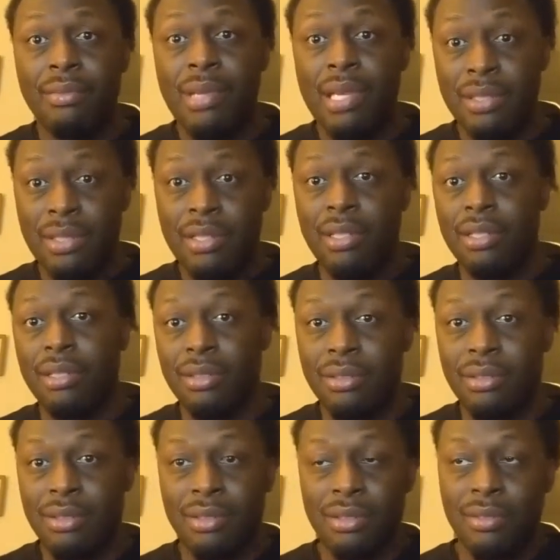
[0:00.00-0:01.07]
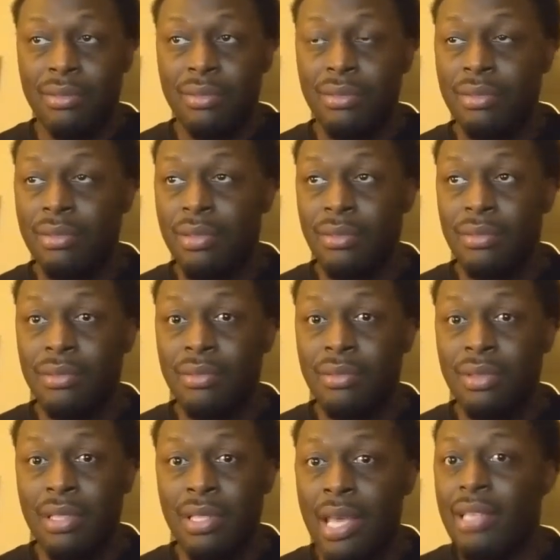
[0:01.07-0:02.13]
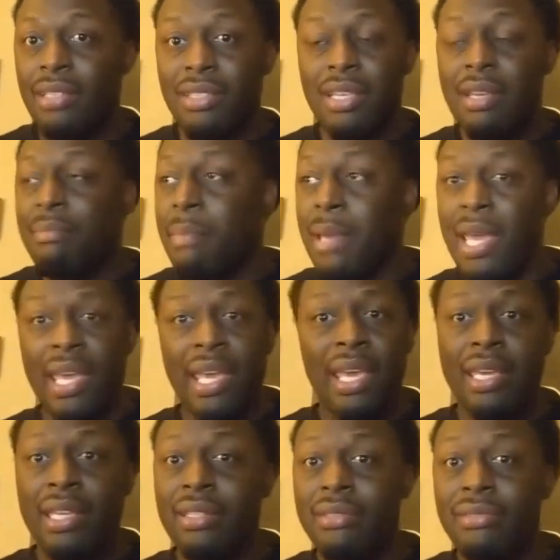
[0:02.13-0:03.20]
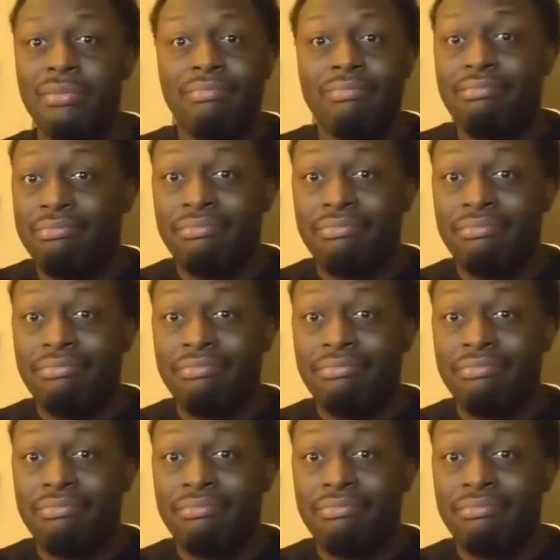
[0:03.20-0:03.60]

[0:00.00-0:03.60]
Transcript: is looks. That's their main